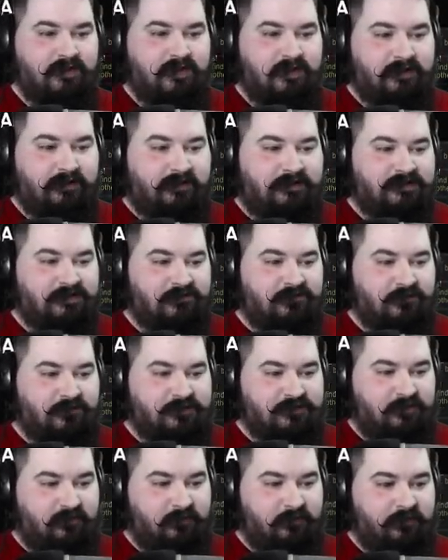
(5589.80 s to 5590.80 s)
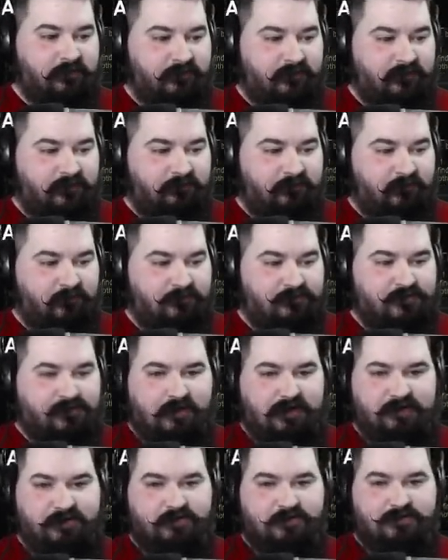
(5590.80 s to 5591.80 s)
I think season 4 is going to be fun. Looking forward to
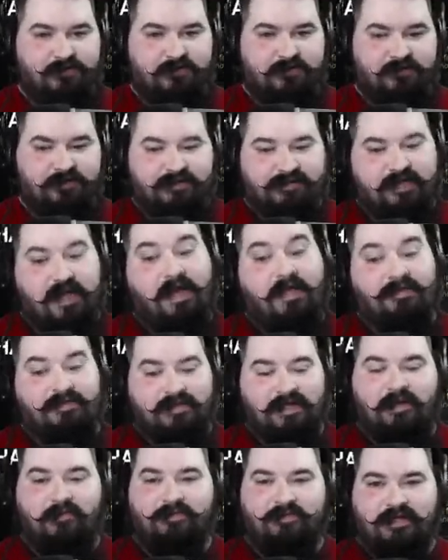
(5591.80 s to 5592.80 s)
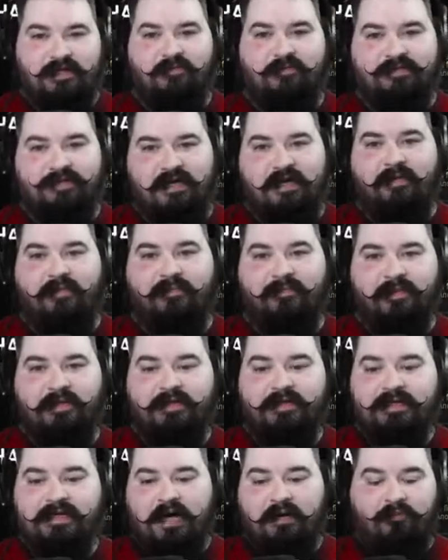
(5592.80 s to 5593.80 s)
trying Switch Dungeons. Yeah, same, same, same.
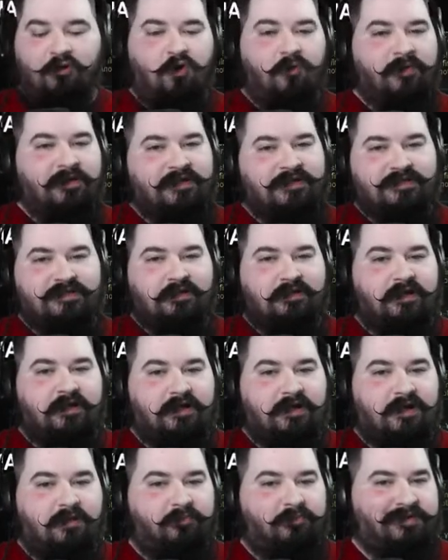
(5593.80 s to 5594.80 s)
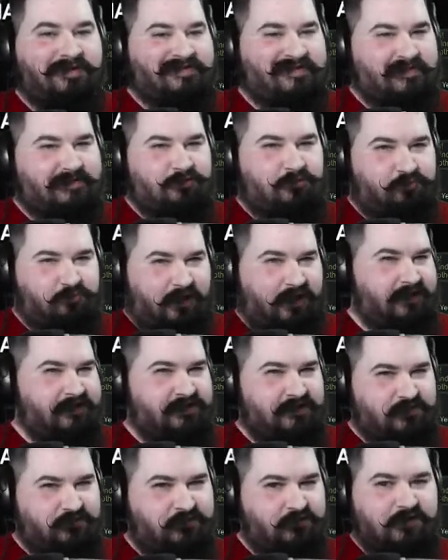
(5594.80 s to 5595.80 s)
I'm hoping they still got a couple of
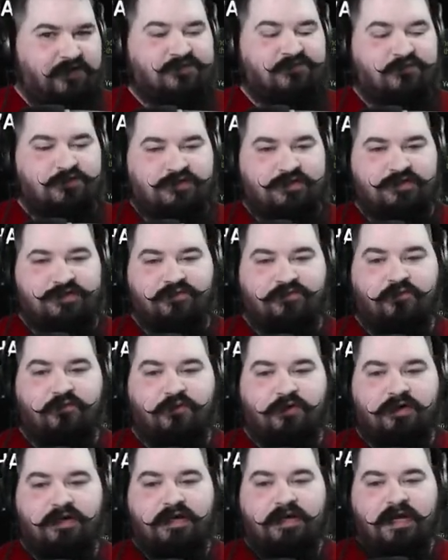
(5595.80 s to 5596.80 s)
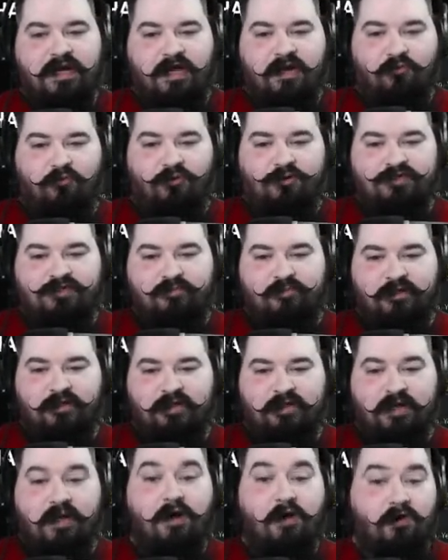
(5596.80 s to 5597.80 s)
surprises for us for season four, and it won't just be
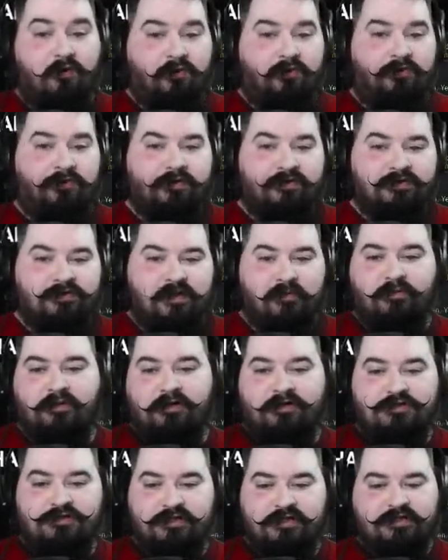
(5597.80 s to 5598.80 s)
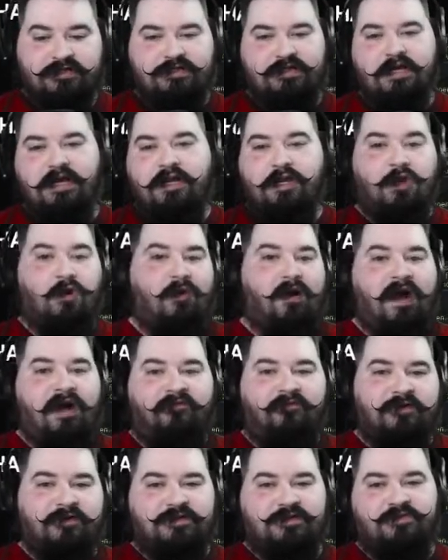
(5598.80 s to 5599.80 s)
like, oh, same dungeons, no
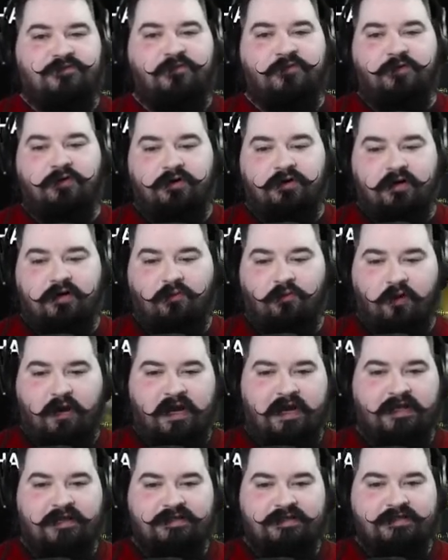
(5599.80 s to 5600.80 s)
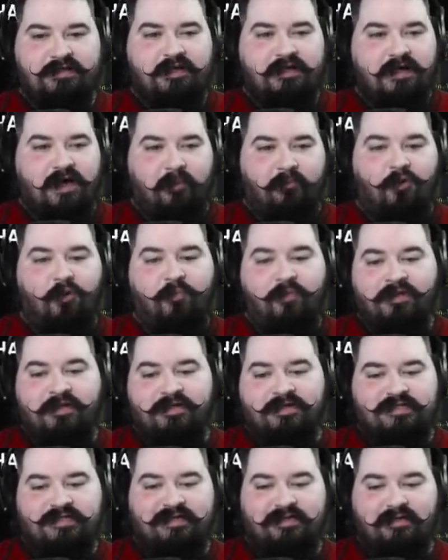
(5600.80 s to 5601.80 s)
affixes for uh, raids. I'm hoping
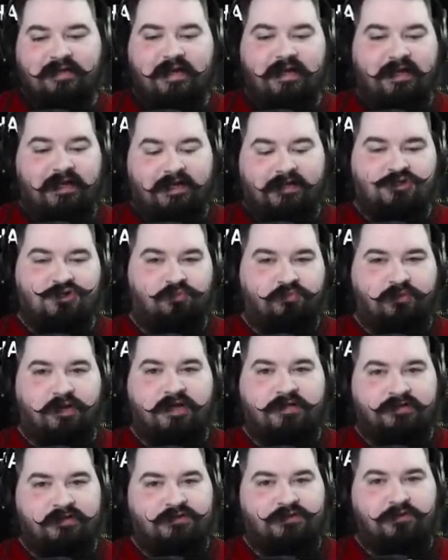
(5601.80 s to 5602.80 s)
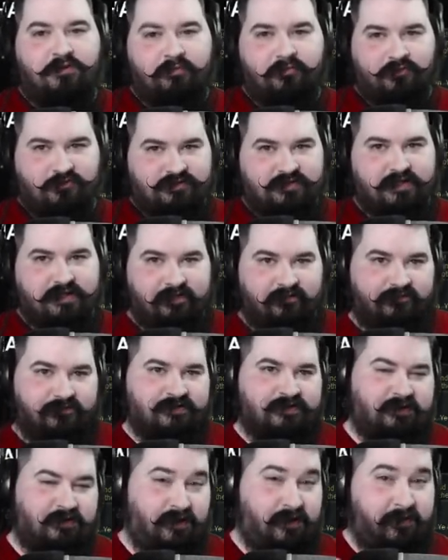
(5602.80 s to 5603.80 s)
they still got like a surprise or two up their
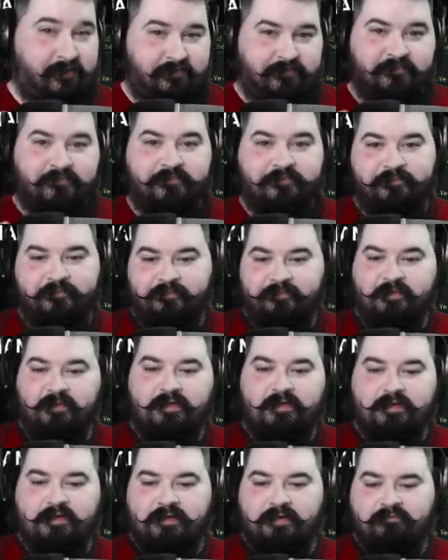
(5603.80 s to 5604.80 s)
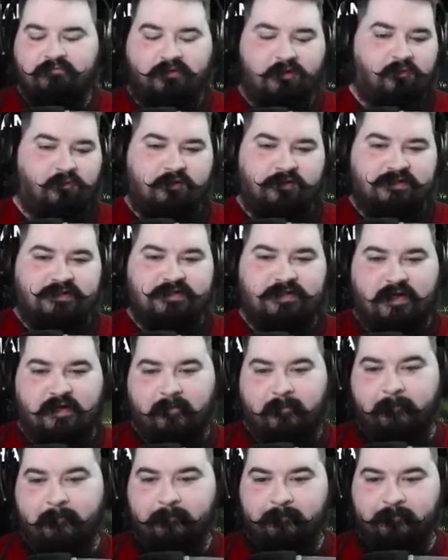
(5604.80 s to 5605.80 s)
sleeves, you know? But we'll see.